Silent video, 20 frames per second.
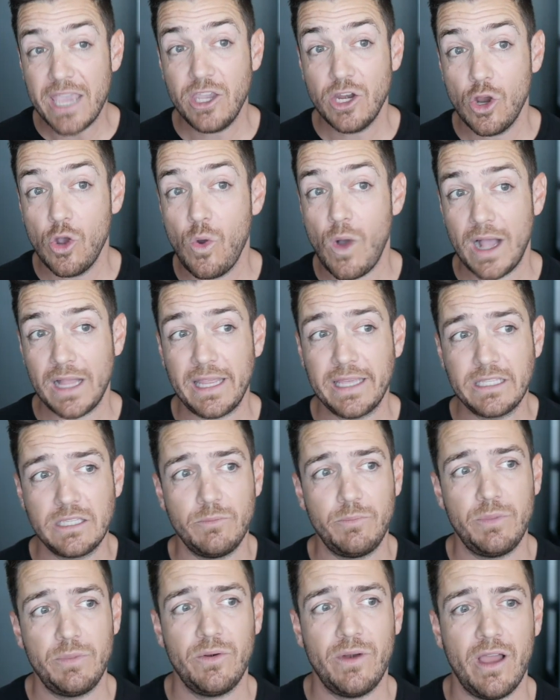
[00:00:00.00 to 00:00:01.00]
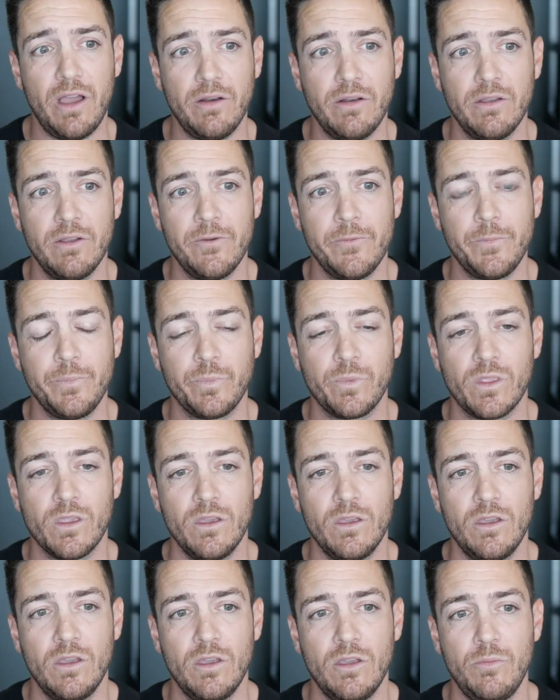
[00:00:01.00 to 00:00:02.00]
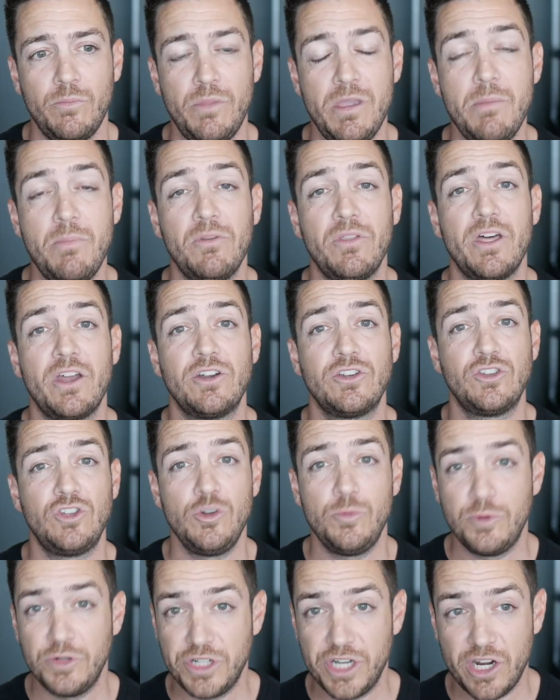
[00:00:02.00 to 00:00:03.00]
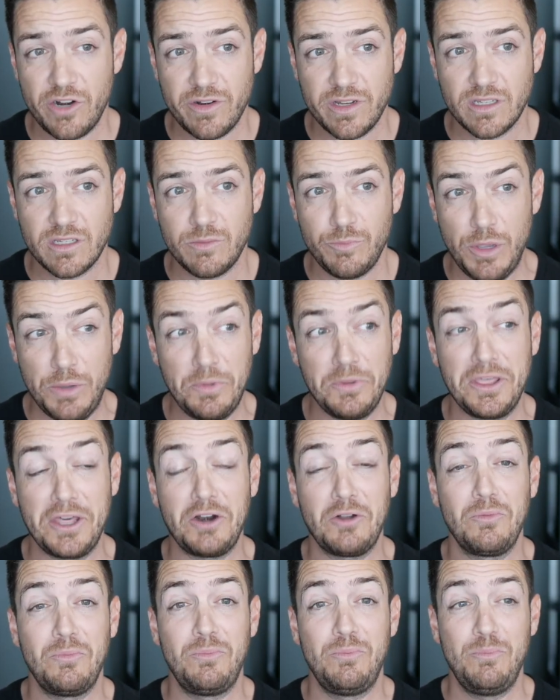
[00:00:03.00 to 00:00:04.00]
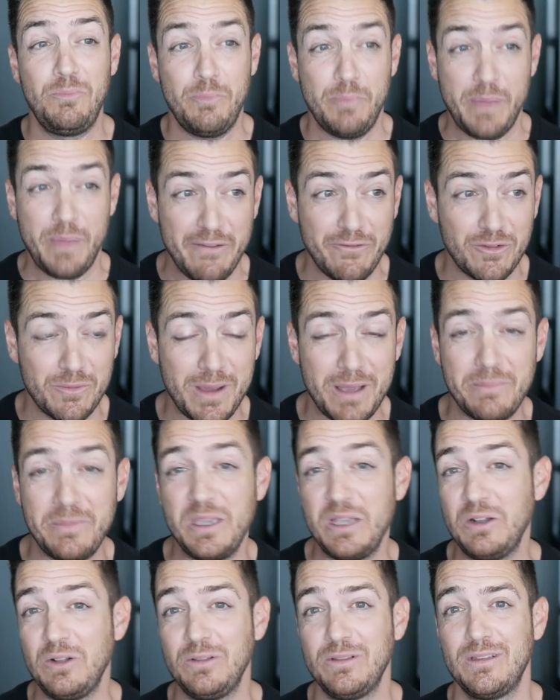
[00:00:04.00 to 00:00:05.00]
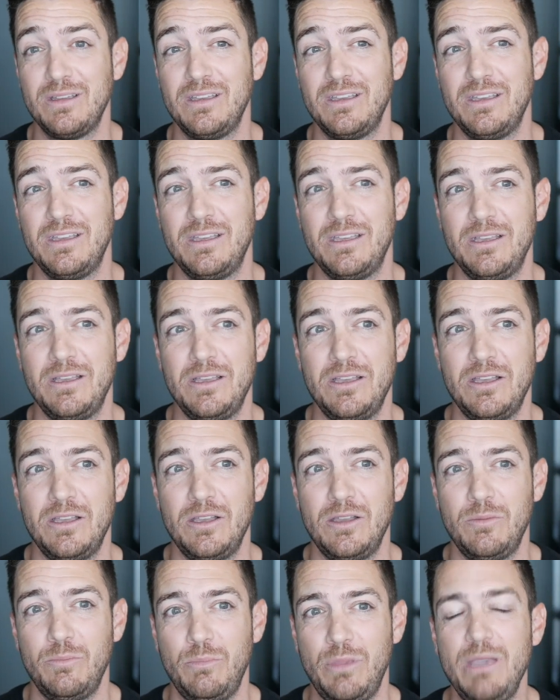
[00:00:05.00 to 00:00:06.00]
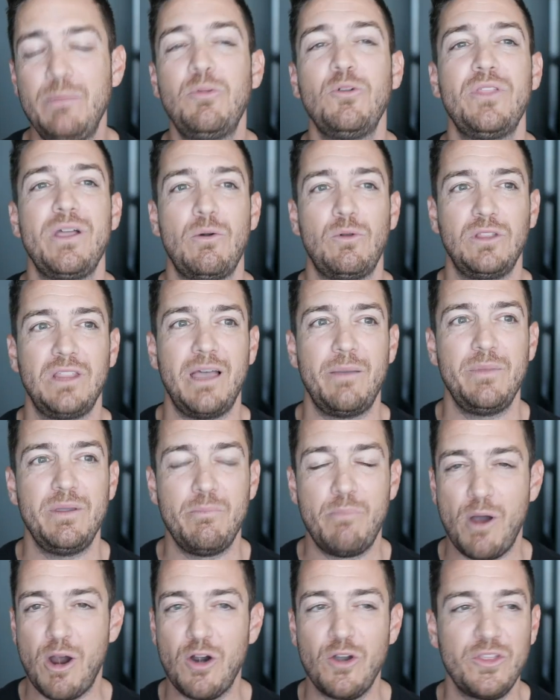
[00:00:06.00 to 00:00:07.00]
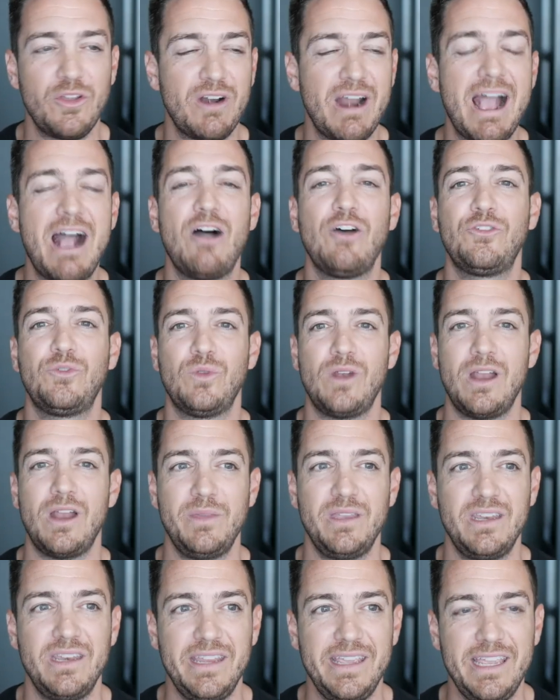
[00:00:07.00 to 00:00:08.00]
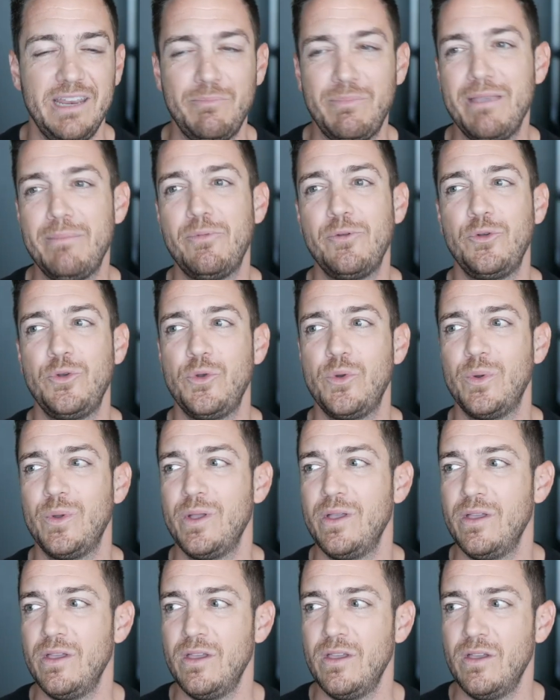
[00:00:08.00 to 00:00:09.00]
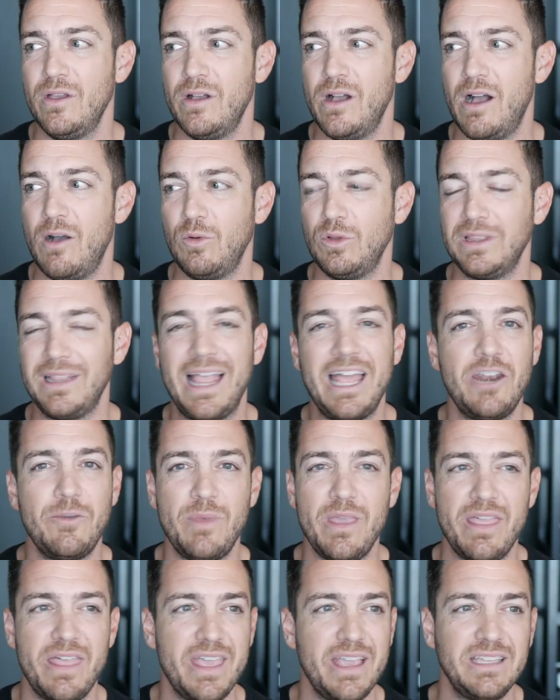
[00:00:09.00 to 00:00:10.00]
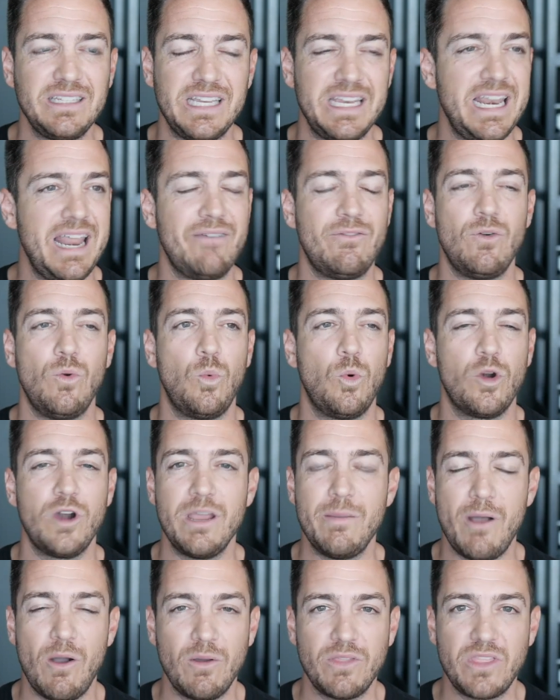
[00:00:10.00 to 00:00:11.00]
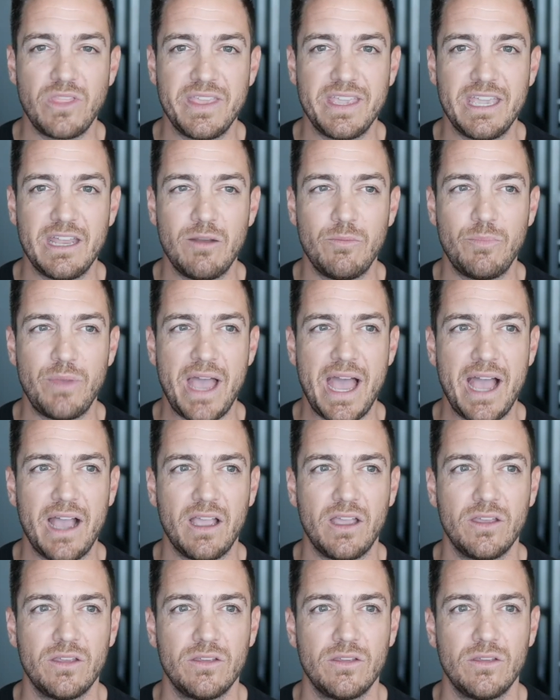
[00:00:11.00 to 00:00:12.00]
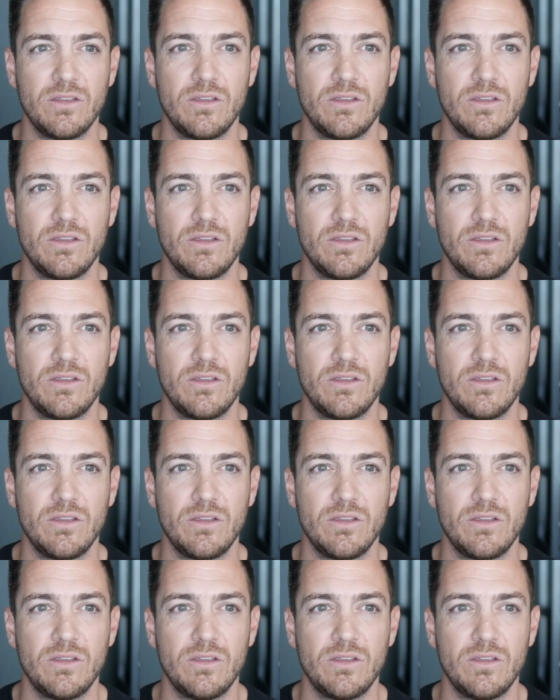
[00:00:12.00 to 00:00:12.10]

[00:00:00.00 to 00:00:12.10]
You know who I like to be around? People that are super generous, people that'll pay for my meal, people that will let me borrow their house when I'm in need, people who will lend me things and never worry about whether they get them back.